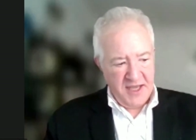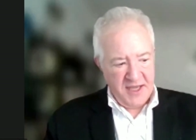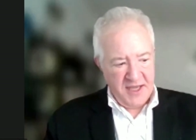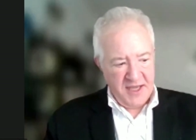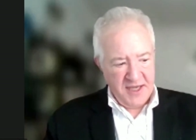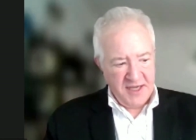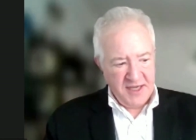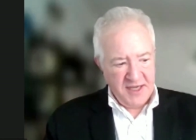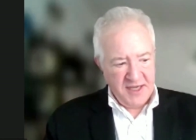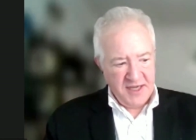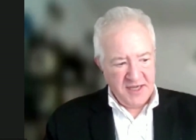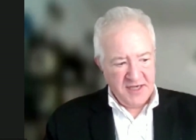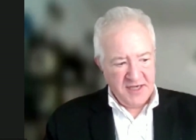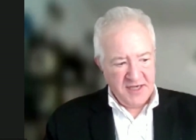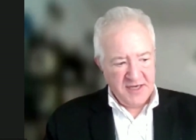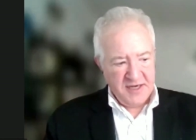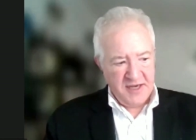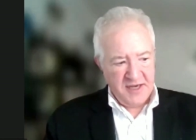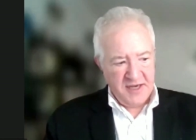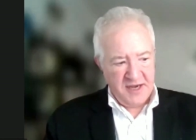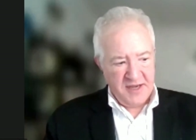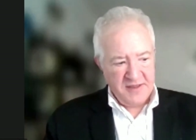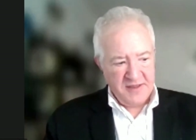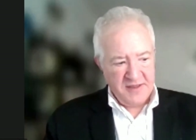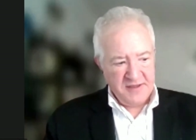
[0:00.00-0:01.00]

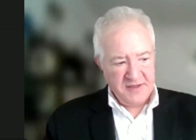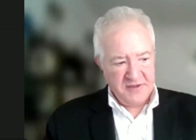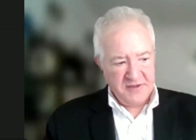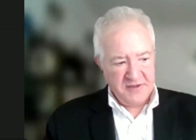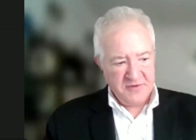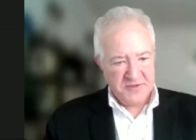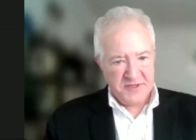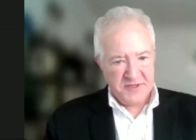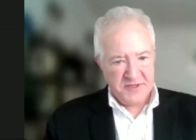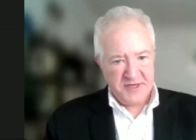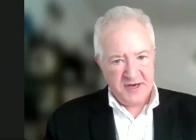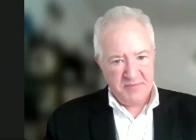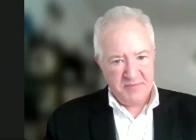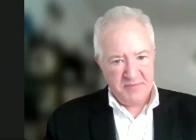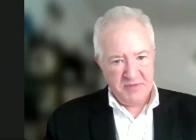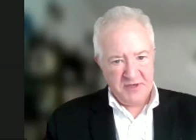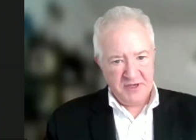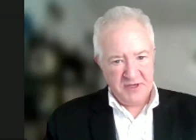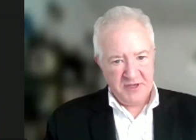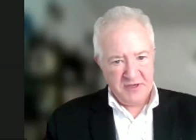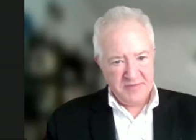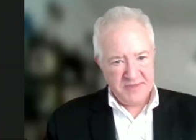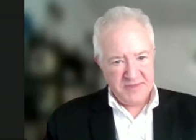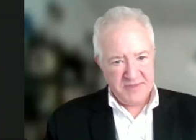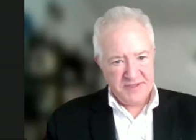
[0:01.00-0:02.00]
And I think there was a
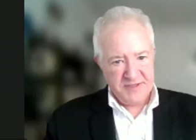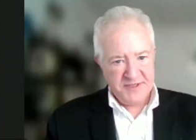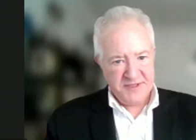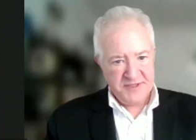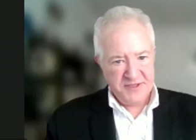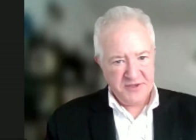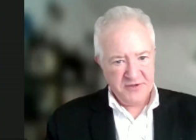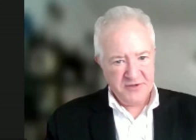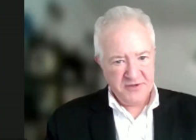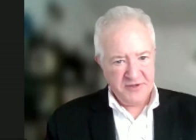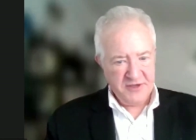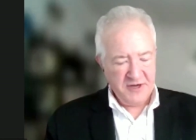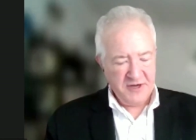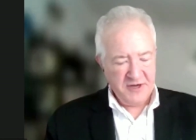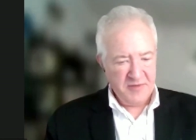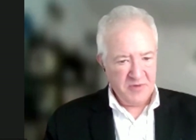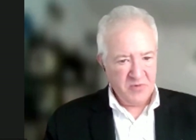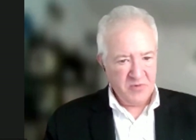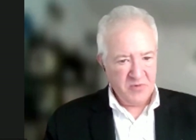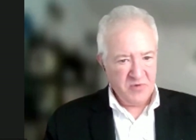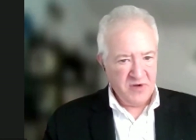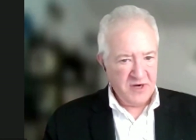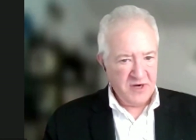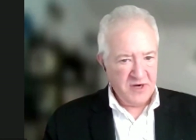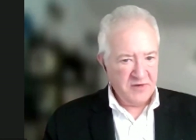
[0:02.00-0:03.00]
couple elements here that
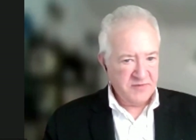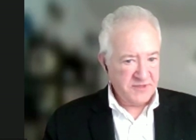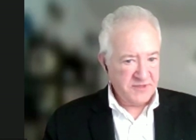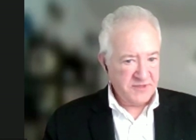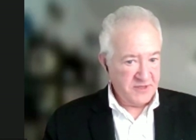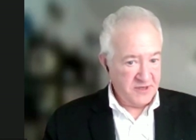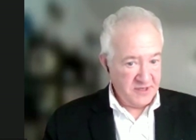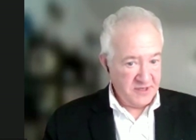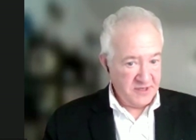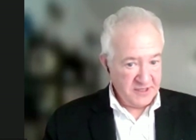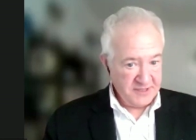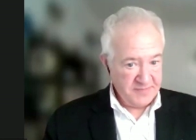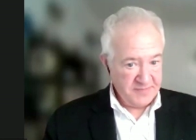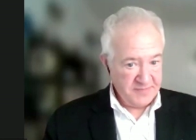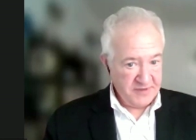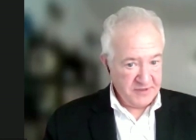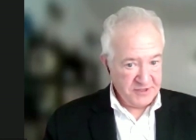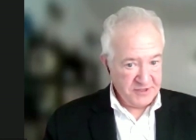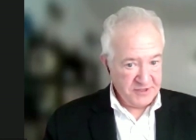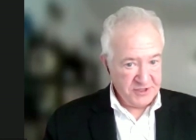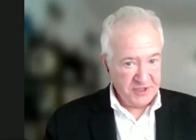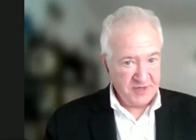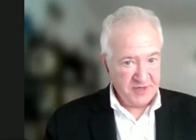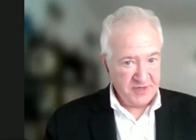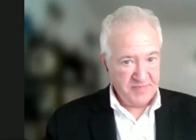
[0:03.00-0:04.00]
number one, it was a
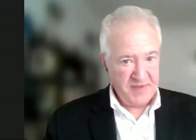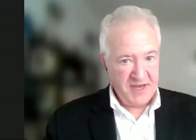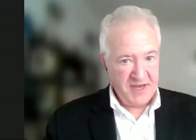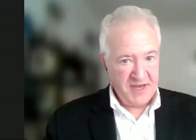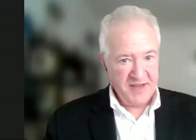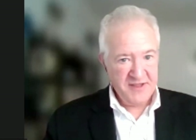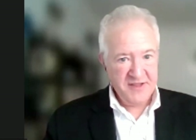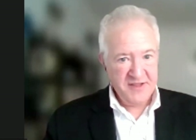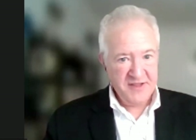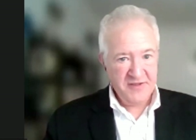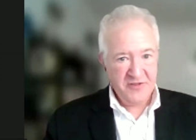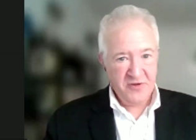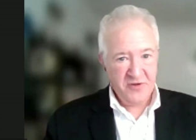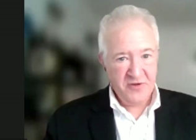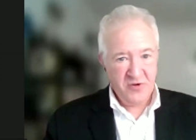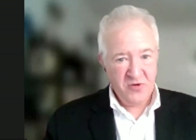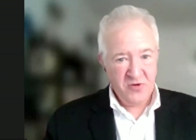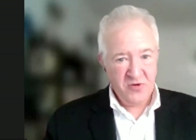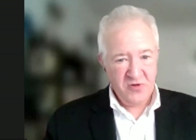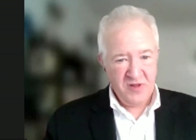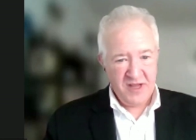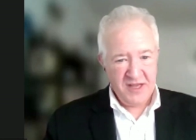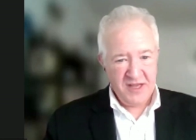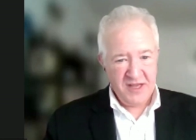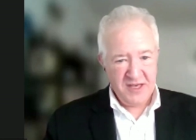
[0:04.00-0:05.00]
hospital ship, and the, the
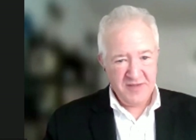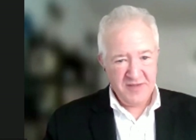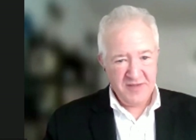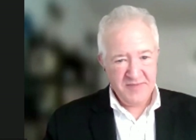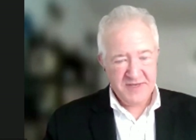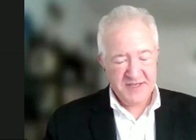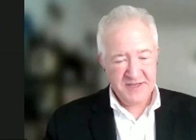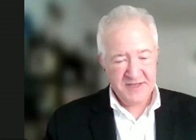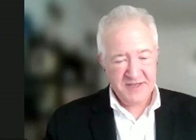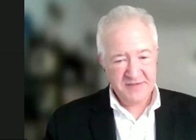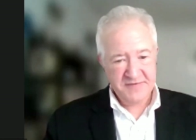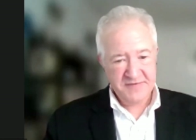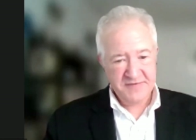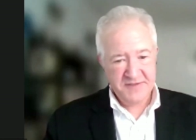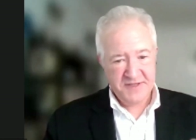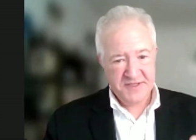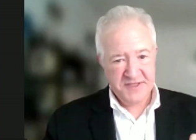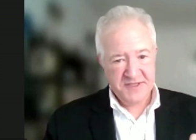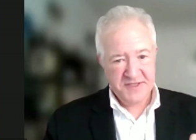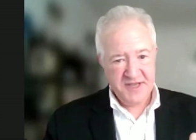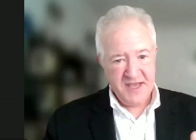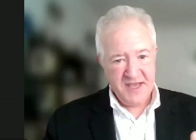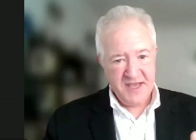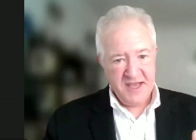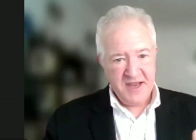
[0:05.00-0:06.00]
whole element of
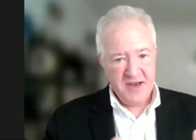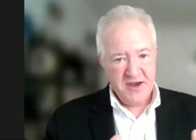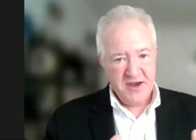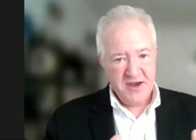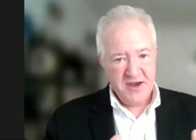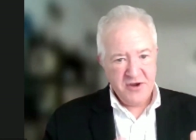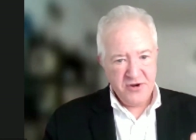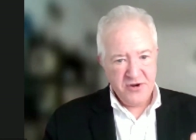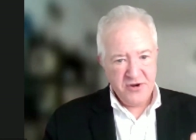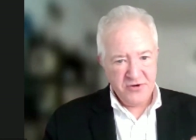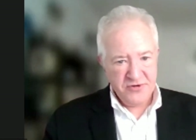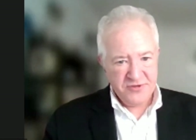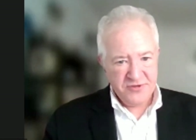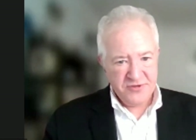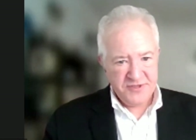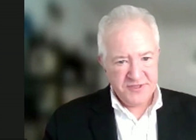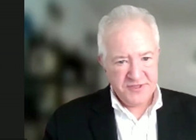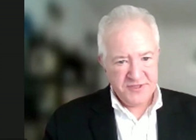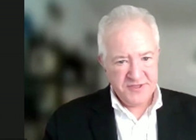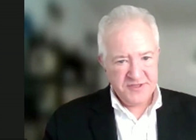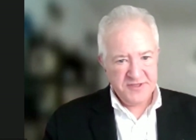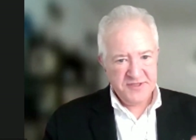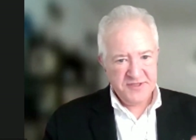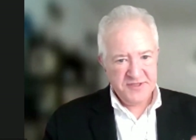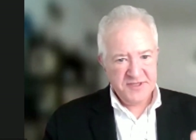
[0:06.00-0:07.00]
these
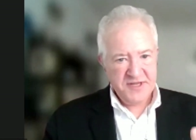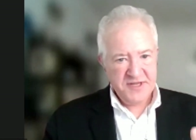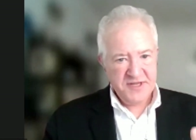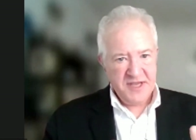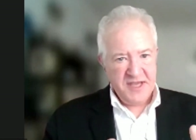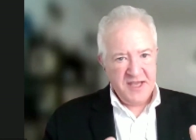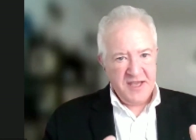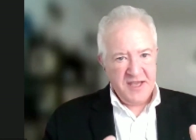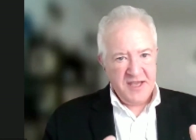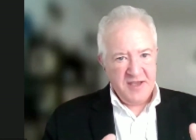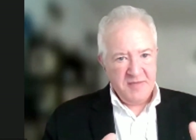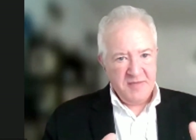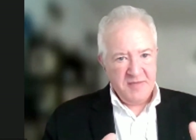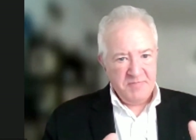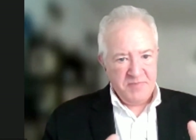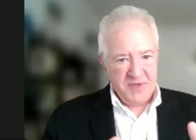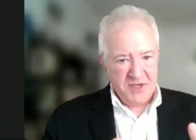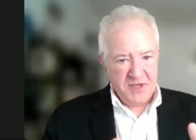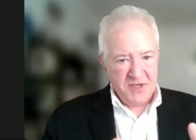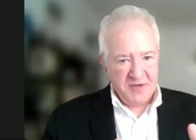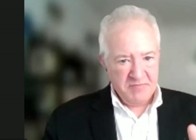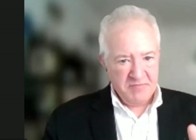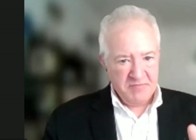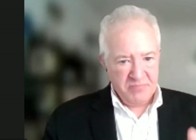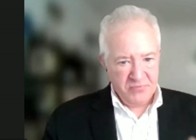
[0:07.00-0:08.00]
nurses
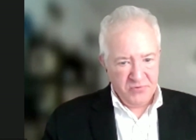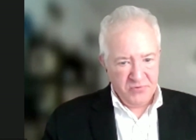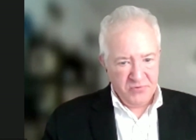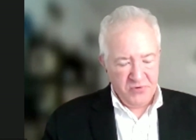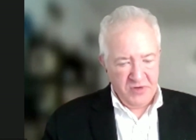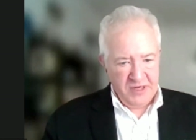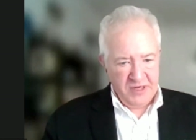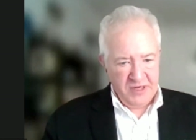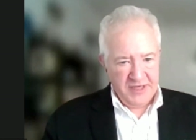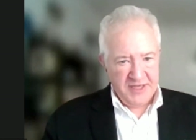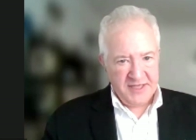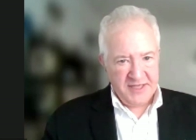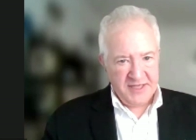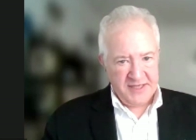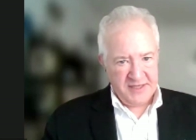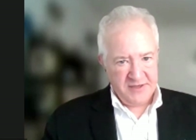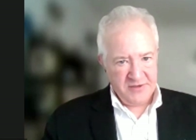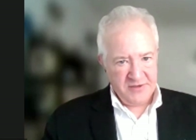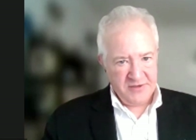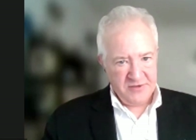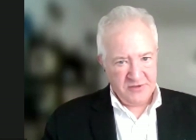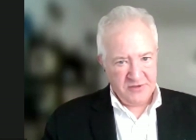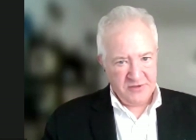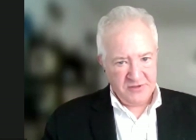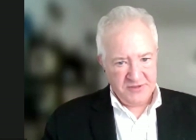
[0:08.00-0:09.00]
being brutally
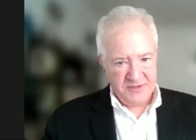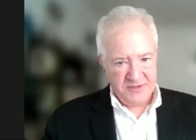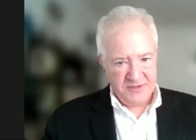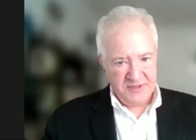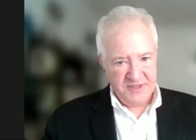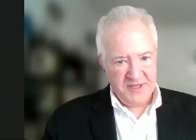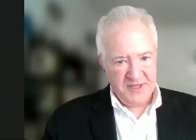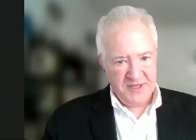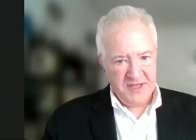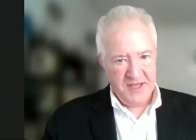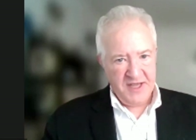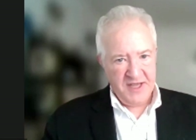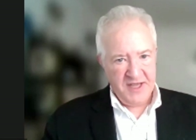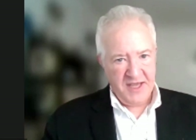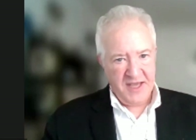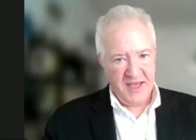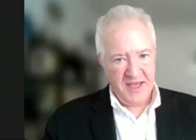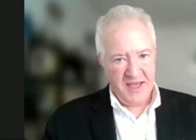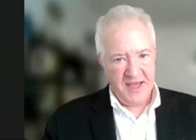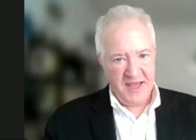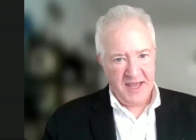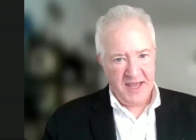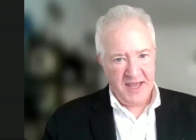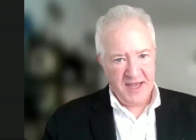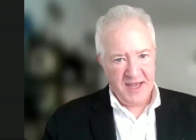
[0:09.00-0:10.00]
killed
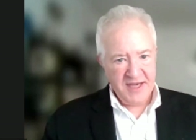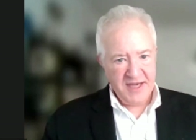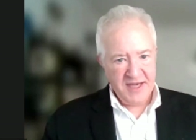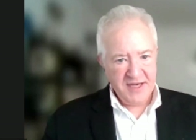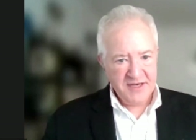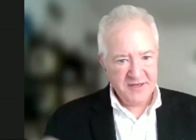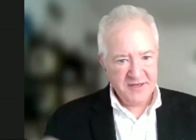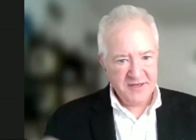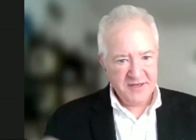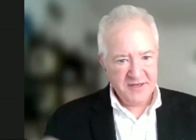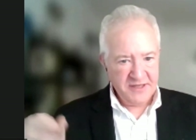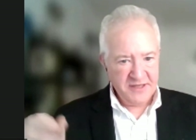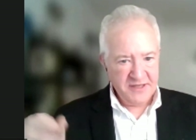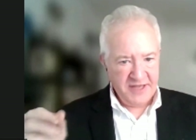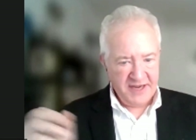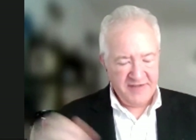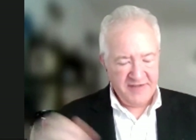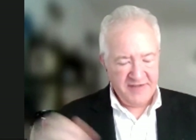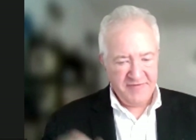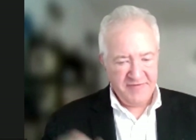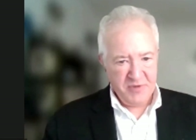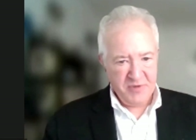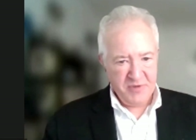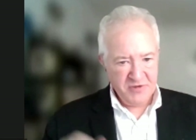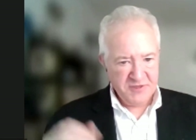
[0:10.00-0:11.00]
and the
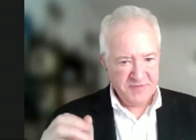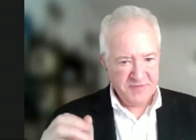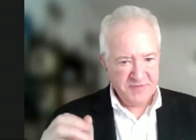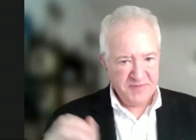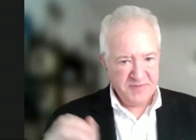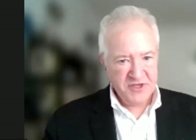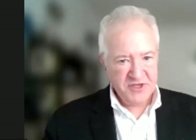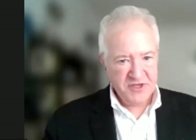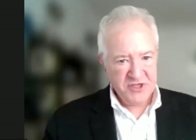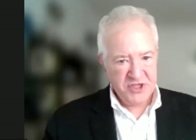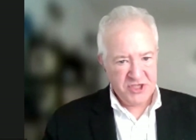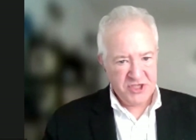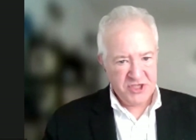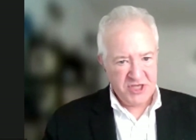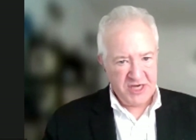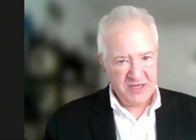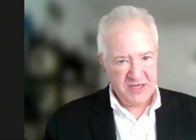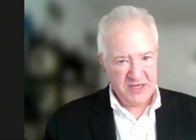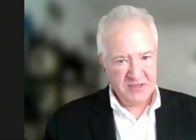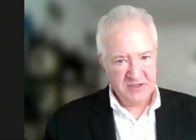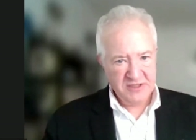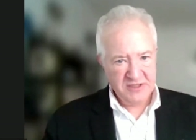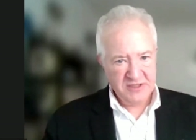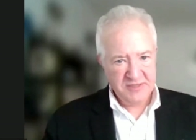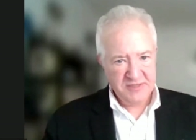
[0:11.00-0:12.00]
lifeboats being
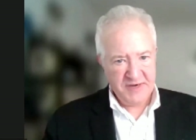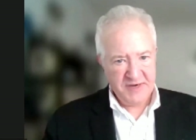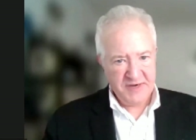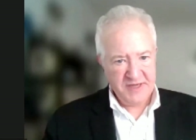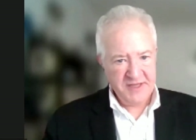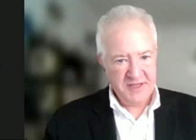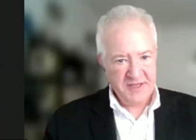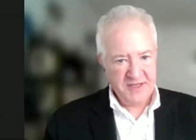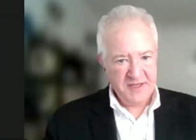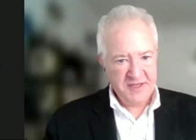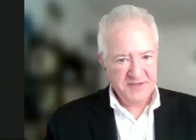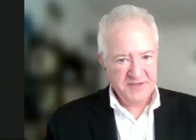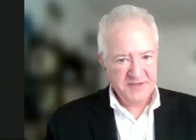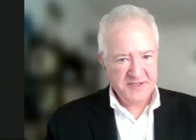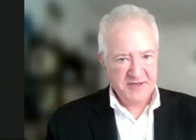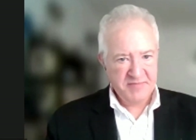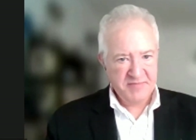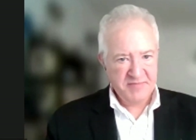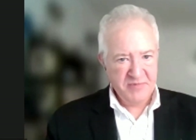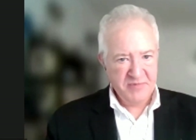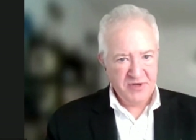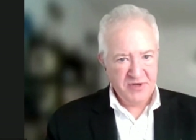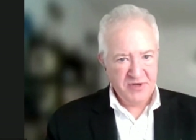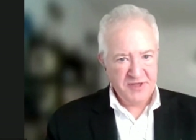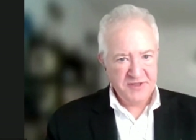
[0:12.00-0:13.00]
shelled by the
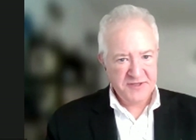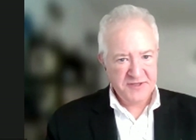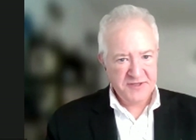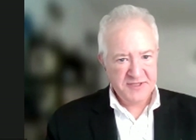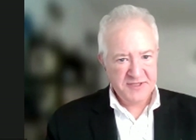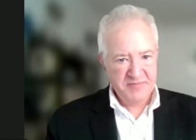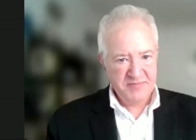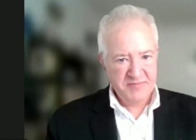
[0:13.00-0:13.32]
submarine. The